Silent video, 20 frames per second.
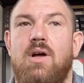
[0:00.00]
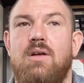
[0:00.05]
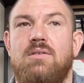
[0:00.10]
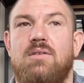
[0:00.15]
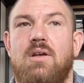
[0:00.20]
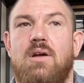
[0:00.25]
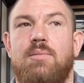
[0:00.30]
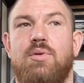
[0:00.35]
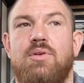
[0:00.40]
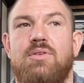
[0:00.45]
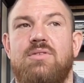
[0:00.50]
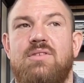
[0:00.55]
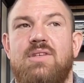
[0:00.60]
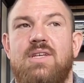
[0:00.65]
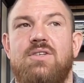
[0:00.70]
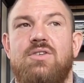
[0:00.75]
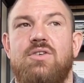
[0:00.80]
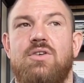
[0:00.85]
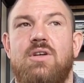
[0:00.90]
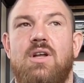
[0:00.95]
a
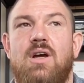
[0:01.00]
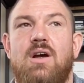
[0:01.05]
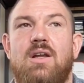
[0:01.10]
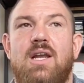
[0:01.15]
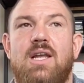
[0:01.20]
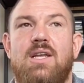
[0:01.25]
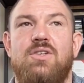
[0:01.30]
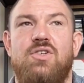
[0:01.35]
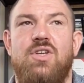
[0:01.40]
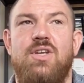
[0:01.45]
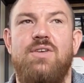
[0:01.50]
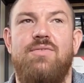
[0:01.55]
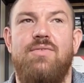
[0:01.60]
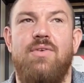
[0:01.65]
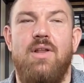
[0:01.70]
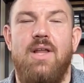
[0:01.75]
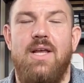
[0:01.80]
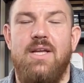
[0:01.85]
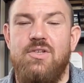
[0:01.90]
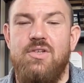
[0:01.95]
procedure done, and she
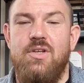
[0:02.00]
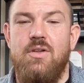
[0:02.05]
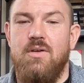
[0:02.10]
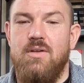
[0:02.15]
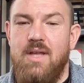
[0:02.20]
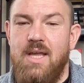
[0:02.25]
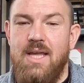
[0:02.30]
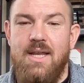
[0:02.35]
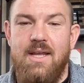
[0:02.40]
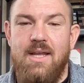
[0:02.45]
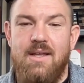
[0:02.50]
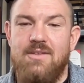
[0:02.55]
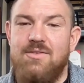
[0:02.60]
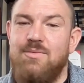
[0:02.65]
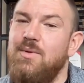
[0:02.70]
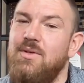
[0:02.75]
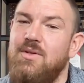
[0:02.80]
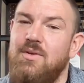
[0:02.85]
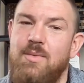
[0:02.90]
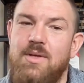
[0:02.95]
felt like she looked hideous,
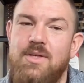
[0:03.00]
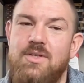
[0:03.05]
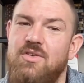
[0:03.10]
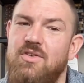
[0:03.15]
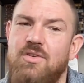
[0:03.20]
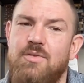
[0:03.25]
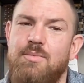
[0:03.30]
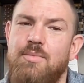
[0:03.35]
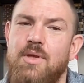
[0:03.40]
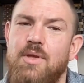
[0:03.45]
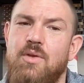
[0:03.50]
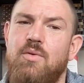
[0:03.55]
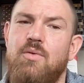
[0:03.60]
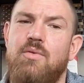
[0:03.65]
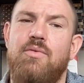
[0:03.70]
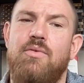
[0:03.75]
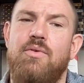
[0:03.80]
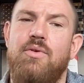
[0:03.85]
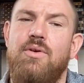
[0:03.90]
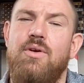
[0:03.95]
but to me she looked
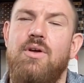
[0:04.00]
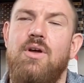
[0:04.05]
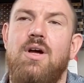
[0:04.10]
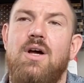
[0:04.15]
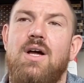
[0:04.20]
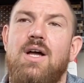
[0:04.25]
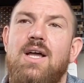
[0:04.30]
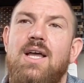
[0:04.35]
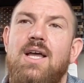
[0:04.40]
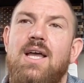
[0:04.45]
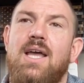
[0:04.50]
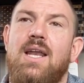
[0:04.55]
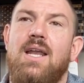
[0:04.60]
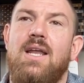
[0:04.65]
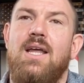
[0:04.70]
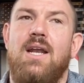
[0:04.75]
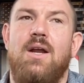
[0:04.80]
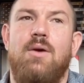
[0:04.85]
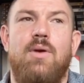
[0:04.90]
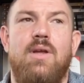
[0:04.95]
beautiful.
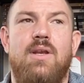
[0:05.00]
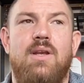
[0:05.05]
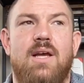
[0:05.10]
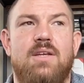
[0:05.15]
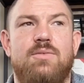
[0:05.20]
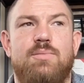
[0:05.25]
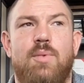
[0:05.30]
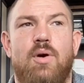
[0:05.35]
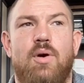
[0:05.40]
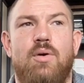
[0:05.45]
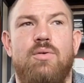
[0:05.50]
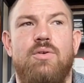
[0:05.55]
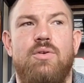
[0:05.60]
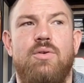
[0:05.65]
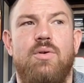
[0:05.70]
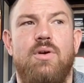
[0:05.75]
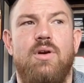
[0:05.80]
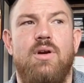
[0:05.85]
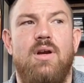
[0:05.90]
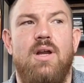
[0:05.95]
And I went and I spoke to
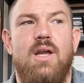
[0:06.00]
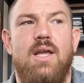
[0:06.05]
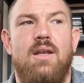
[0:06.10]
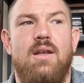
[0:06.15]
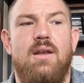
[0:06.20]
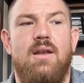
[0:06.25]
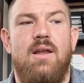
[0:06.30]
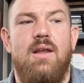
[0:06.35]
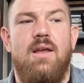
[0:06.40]
her and